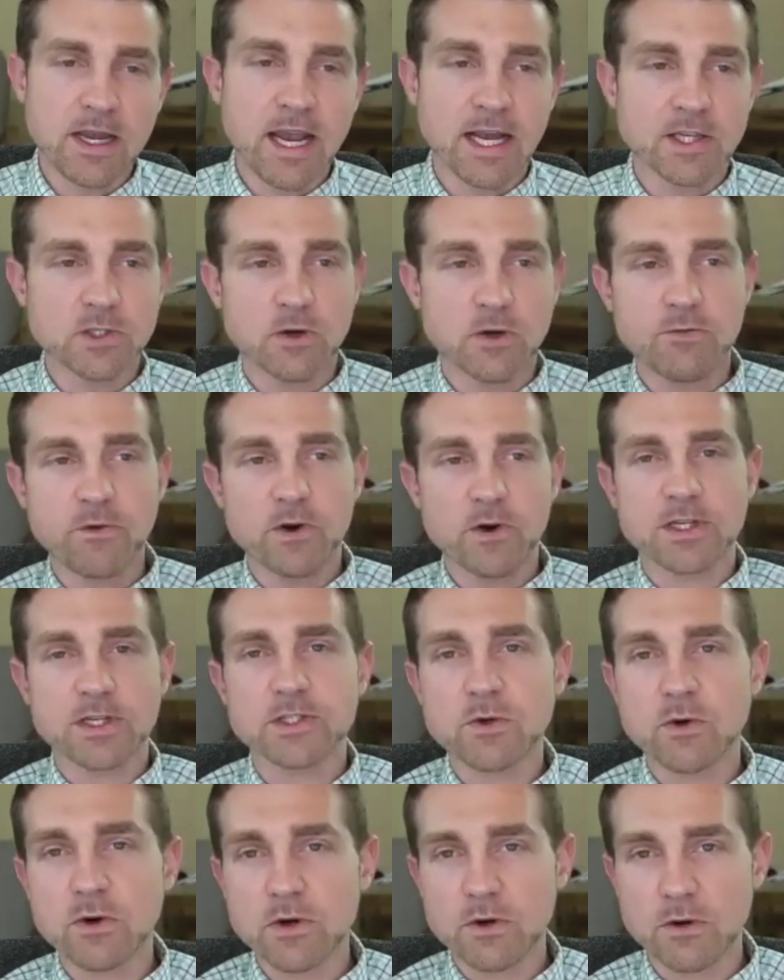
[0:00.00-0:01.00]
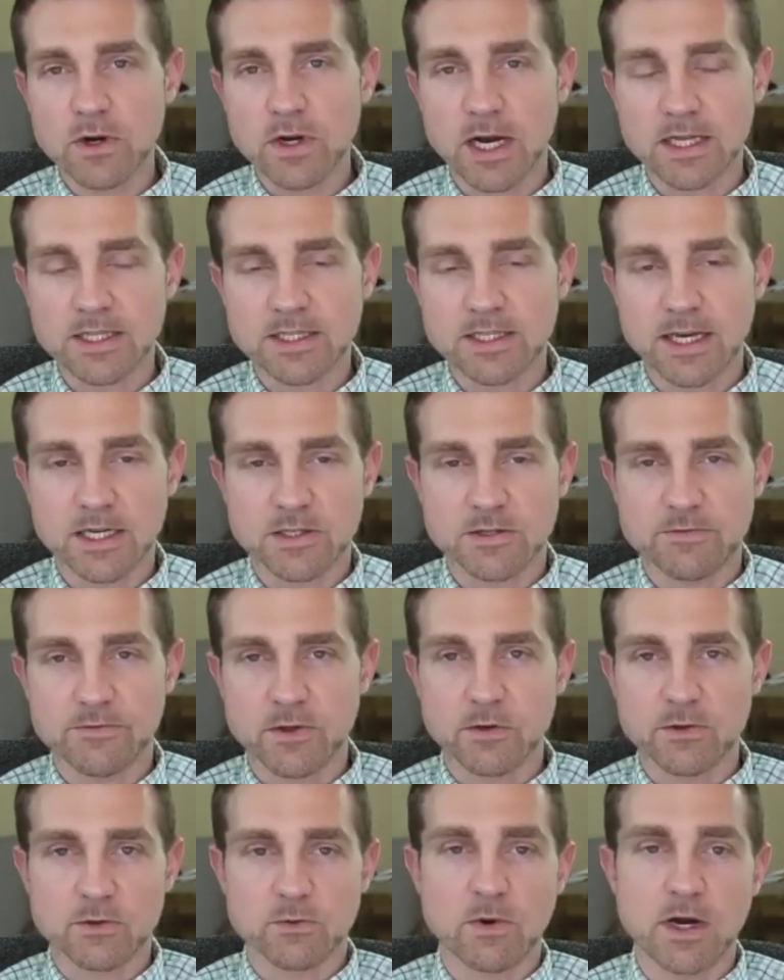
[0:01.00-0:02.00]
And so, for historical context for
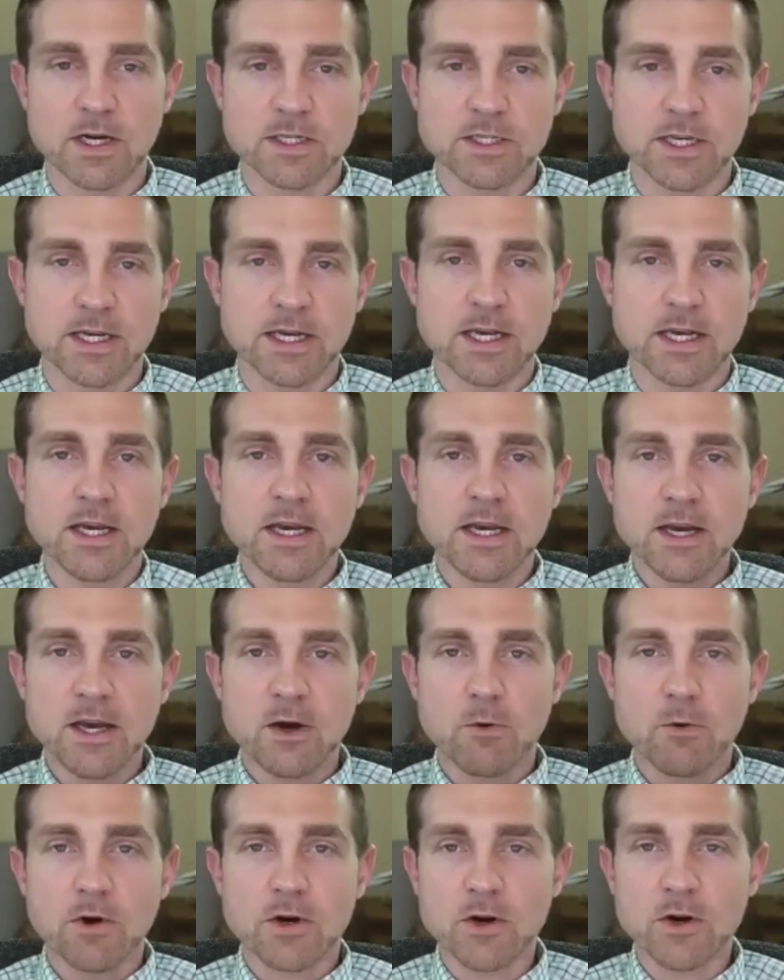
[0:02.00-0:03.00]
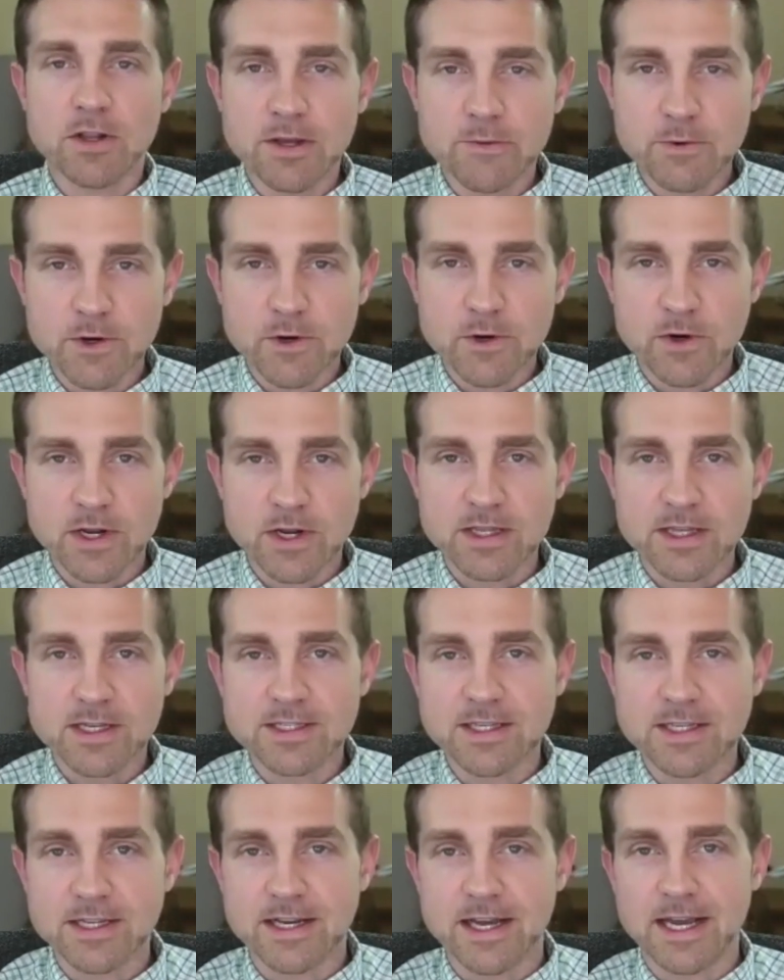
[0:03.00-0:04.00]
those watching, we're currently recording
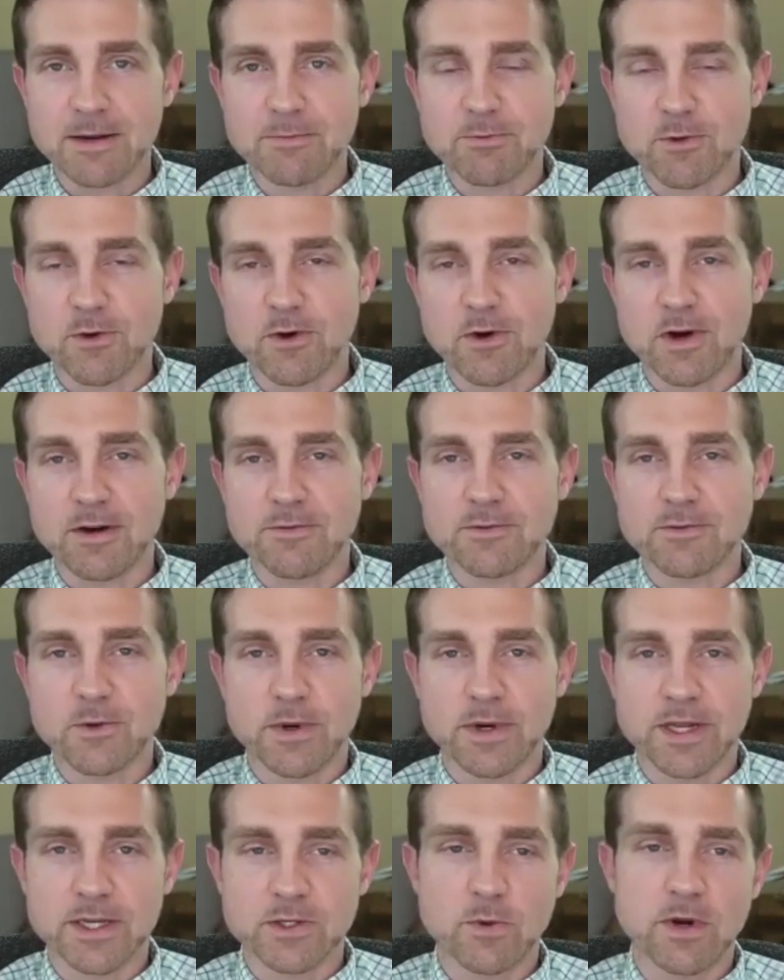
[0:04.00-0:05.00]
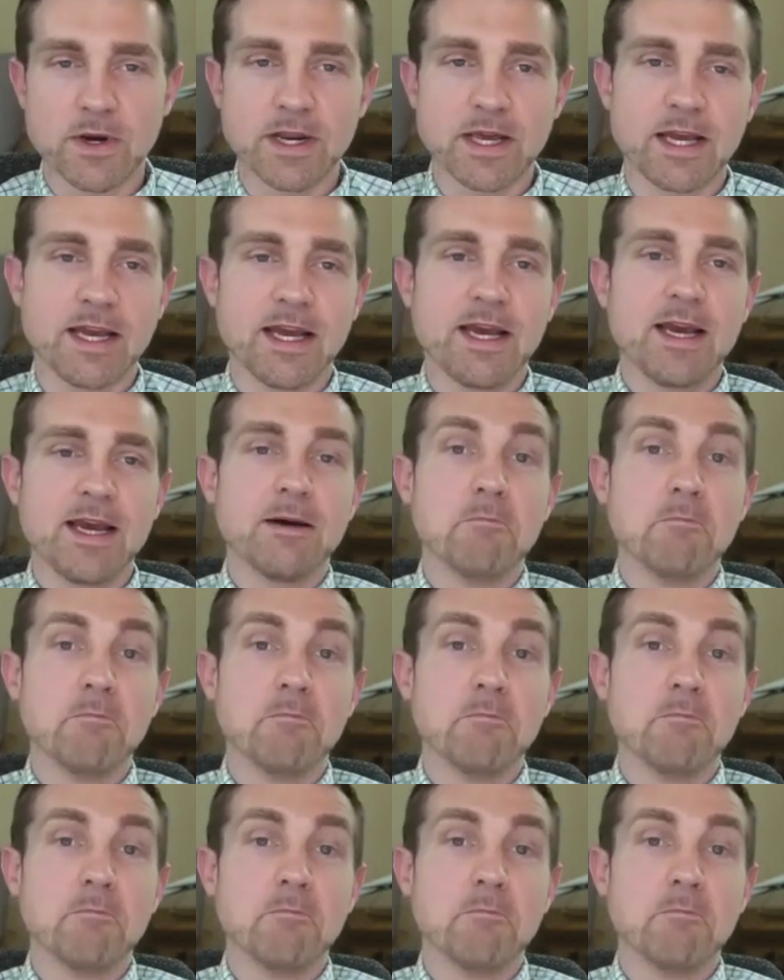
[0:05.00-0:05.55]
this in April of 2020.